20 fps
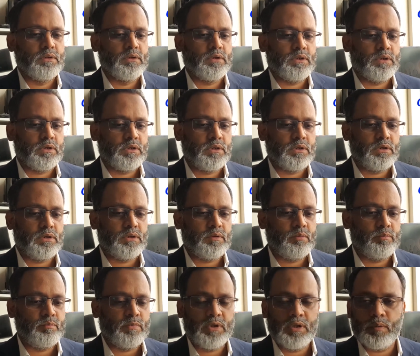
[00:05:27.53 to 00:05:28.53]

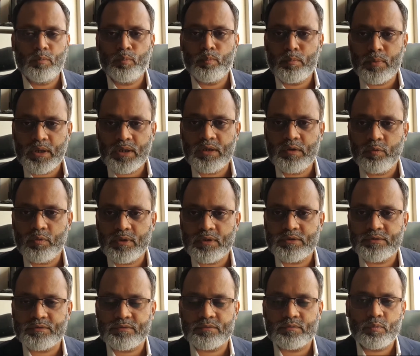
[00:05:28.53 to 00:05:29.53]
in many
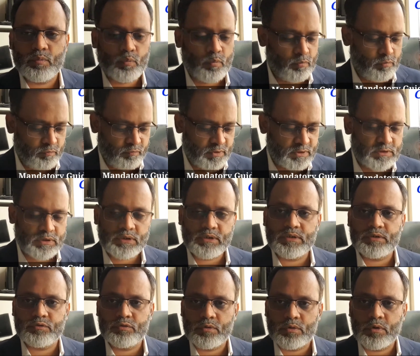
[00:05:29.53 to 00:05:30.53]
ways, whether
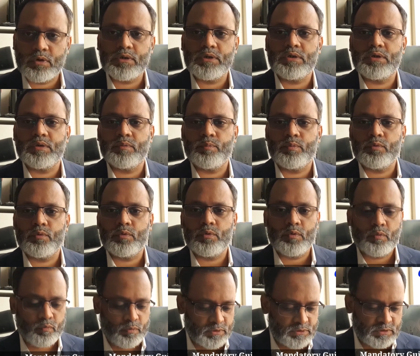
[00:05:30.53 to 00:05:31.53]
it's your audit
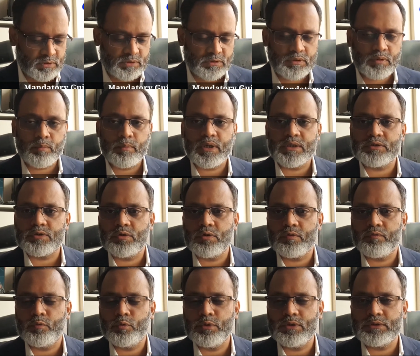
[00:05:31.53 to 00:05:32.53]
report, whether the method
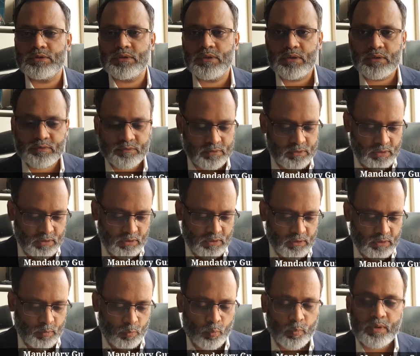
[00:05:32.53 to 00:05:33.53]
of doing things,
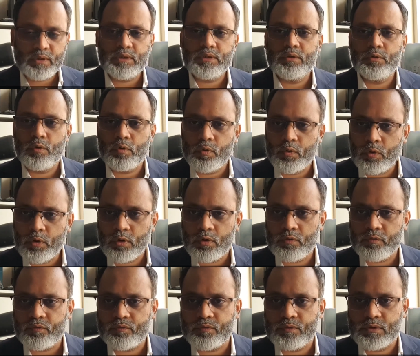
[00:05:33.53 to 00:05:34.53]
whether the role
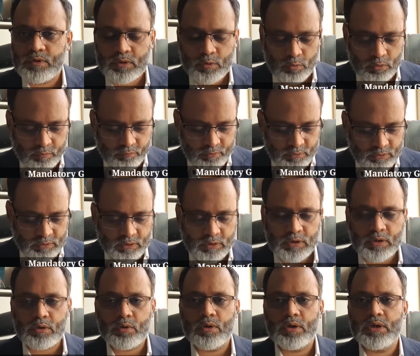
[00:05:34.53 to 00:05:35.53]
of
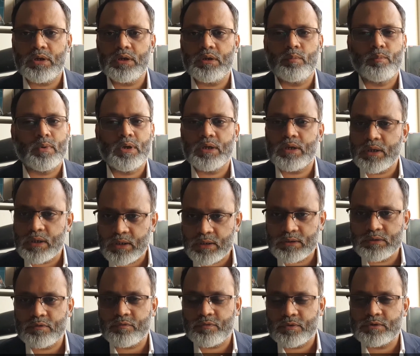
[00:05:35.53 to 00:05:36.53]
internal audit,
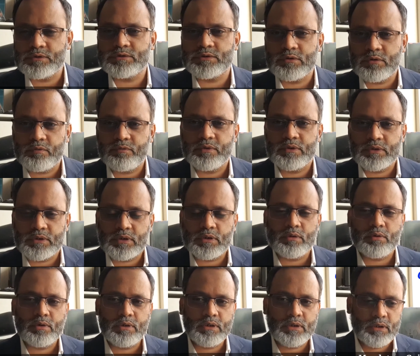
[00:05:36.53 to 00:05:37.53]
marketing the function of internal
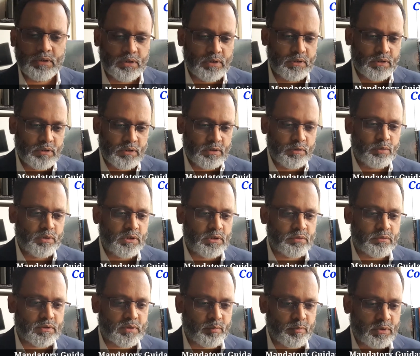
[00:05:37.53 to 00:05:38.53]
audit. You need
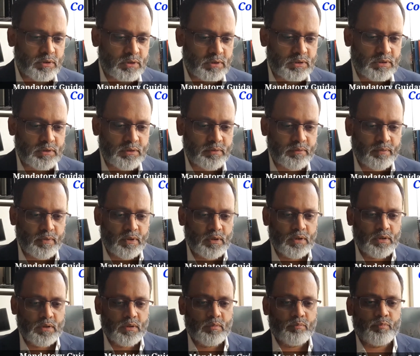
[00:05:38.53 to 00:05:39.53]
to communicate.
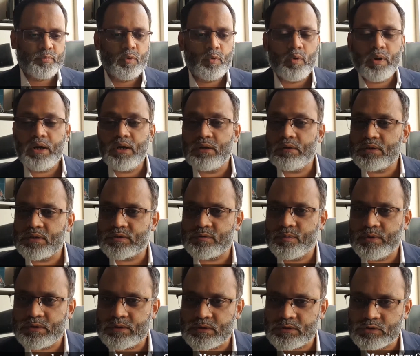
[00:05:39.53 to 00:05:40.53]
Provide
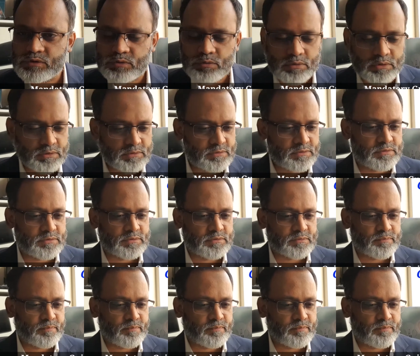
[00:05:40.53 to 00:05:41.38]
risk-based assurance.